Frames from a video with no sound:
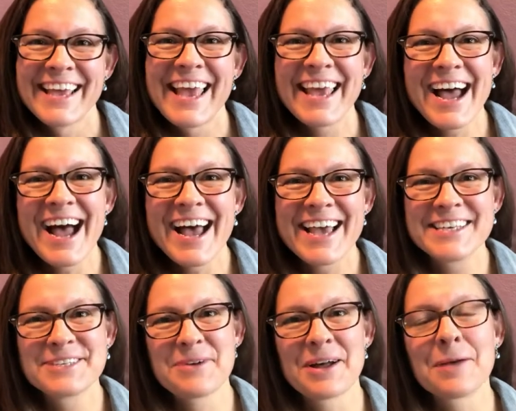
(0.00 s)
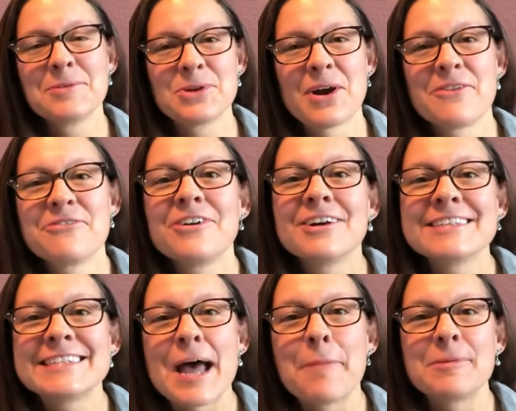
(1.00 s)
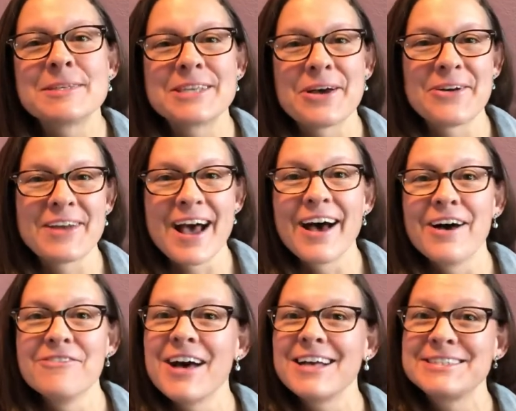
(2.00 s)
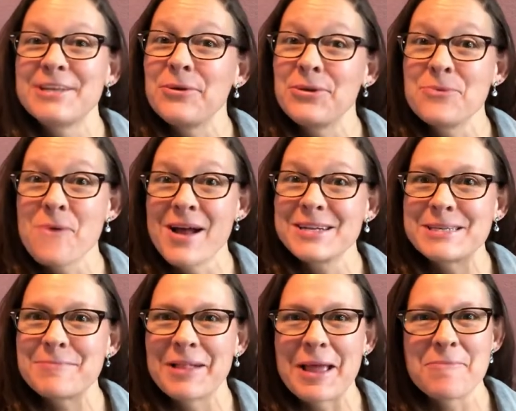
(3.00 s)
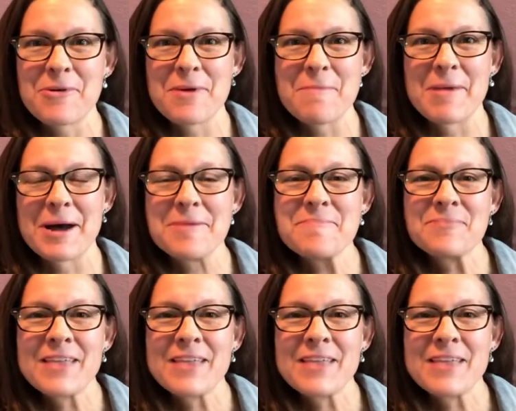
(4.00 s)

Hey guys, welcome to our first episode of So You Want to Play Marimba.